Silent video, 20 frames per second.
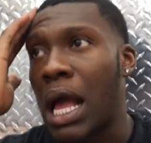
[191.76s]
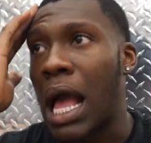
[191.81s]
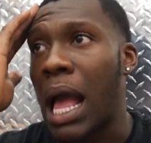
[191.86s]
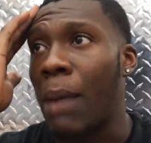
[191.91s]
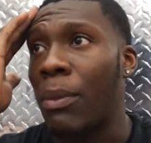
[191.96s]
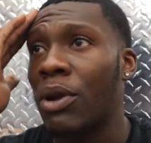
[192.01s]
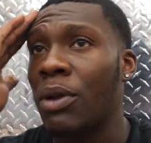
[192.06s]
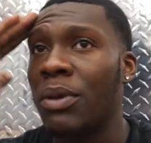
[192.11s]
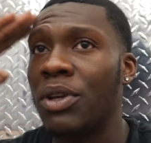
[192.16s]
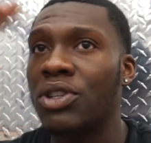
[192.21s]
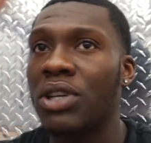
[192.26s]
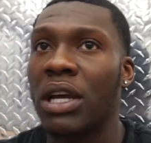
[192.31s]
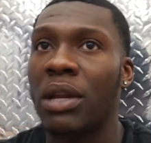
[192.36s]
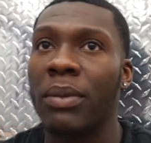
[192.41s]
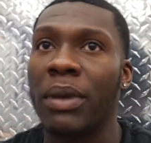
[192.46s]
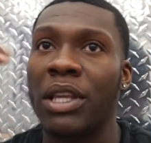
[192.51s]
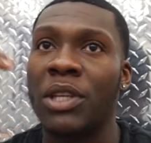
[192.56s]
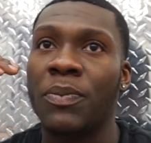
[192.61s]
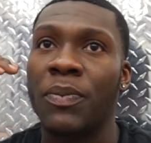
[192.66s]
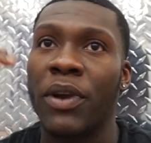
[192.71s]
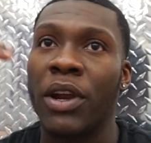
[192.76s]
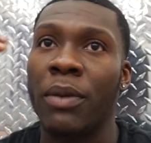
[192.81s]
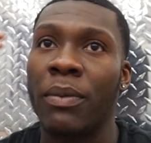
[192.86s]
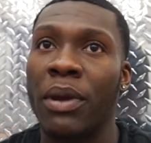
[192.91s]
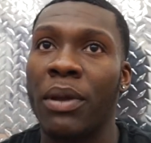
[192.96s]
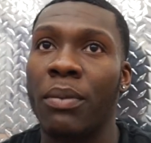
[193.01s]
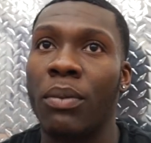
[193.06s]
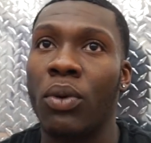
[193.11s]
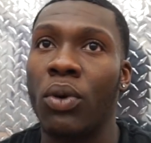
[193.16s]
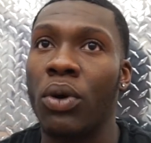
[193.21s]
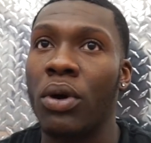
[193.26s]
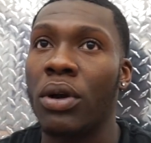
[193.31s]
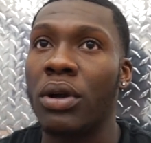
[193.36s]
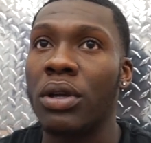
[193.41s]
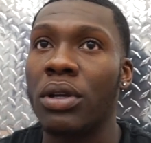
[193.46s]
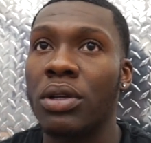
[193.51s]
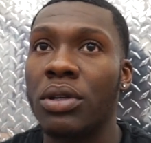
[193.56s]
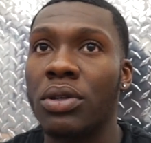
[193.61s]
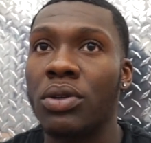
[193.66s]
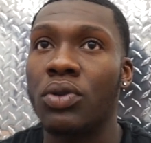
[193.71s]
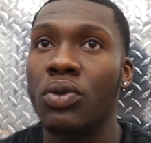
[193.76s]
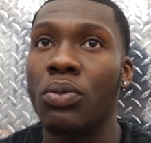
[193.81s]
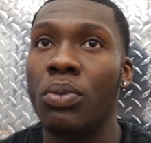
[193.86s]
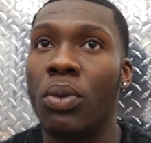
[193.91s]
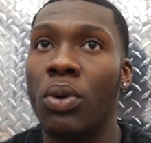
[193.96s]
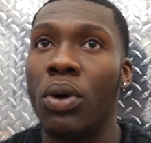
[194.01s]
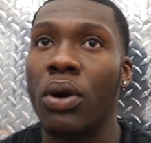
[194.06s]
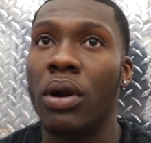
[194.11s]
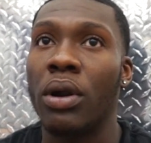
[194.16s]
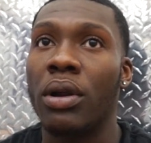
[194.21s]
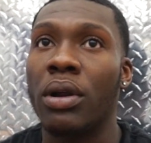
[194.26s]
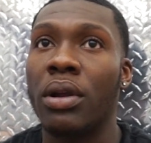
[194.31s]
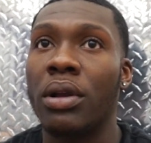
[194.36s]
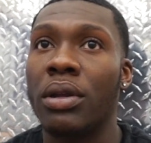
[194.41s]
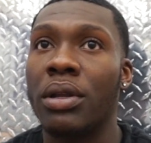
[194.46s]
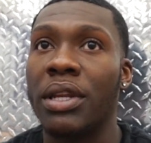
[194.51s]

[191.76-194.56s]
I'm gonna be trying to experiment more, do more